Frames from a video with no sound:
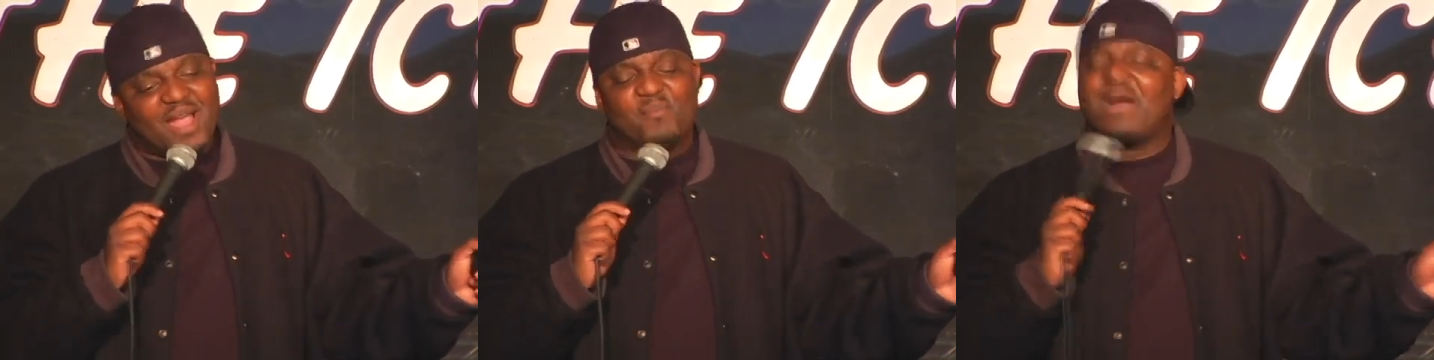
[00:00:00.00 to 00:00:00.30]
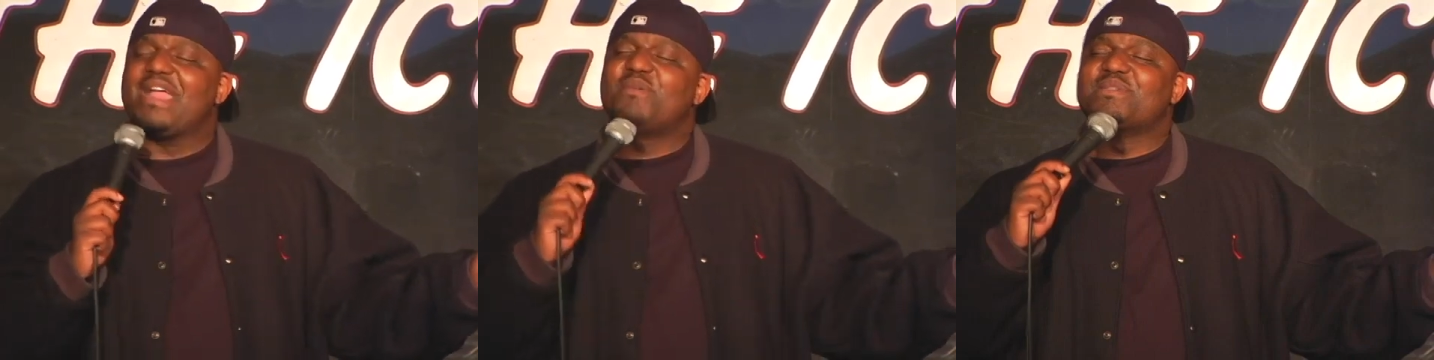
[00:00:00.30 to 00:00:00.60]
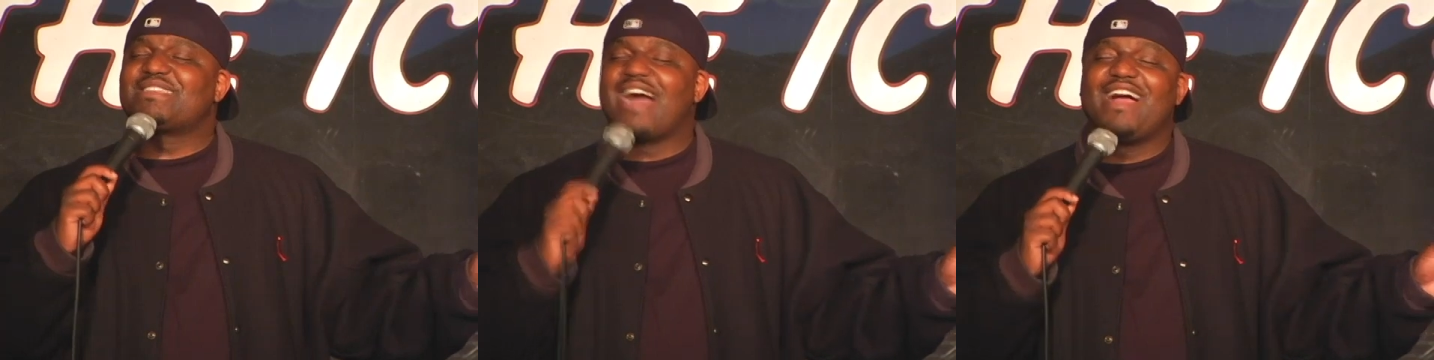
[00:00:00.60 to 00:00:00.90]
And Mike
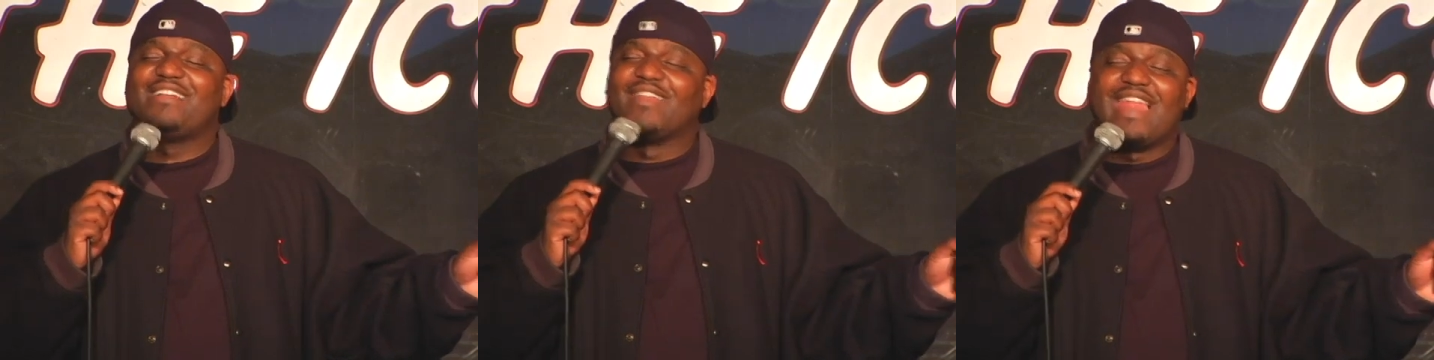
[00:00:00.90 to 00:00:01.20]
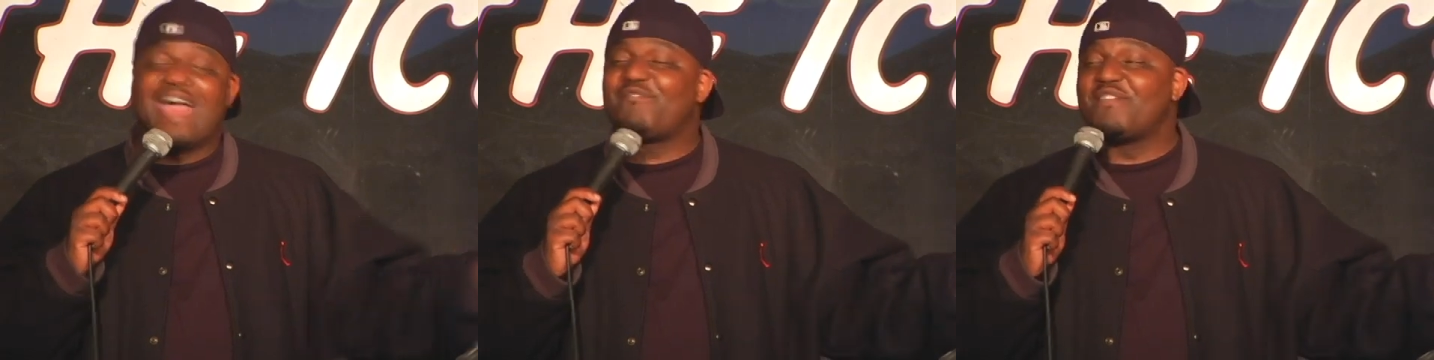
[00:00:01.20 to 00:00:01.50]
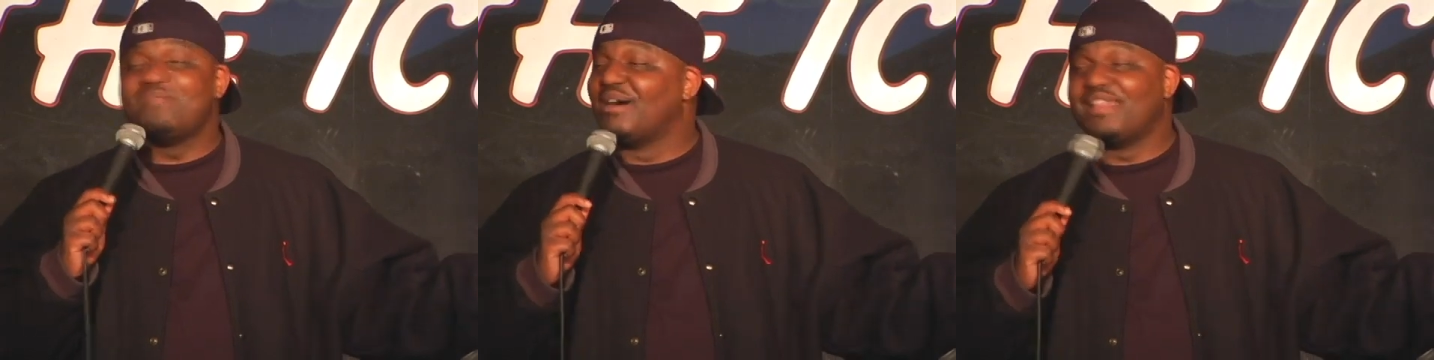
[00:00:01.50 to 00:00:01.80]
was kind of
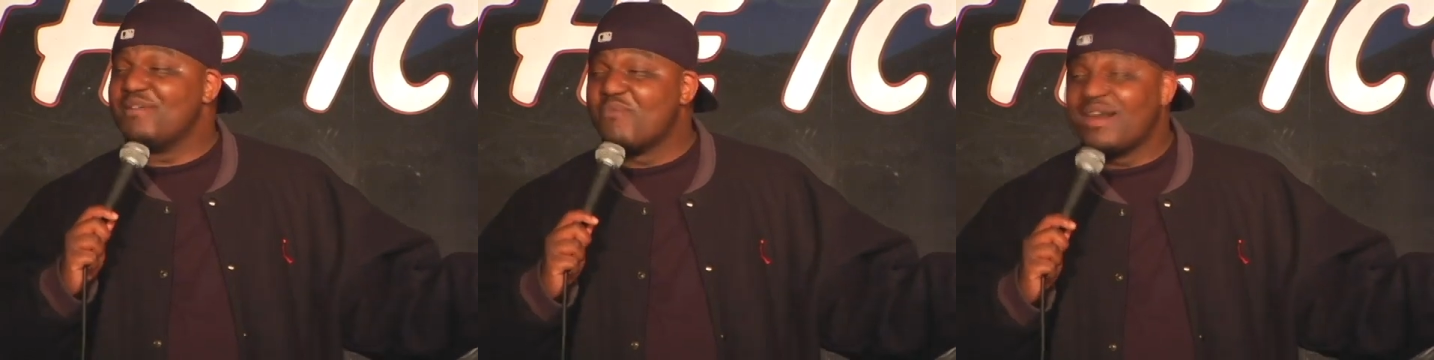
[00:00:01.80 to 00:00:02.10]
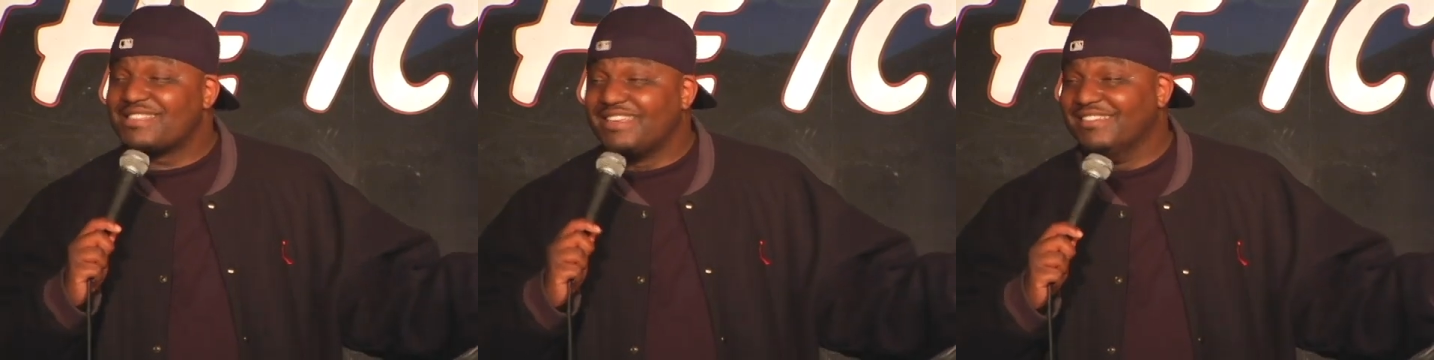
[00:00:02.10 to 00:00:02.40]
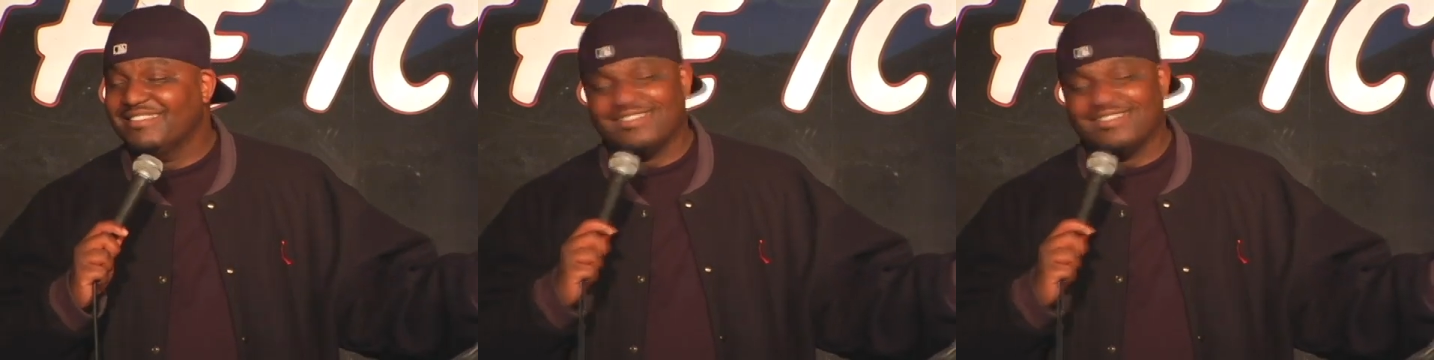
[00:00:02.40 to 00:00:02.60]
laughing, but he wasn't.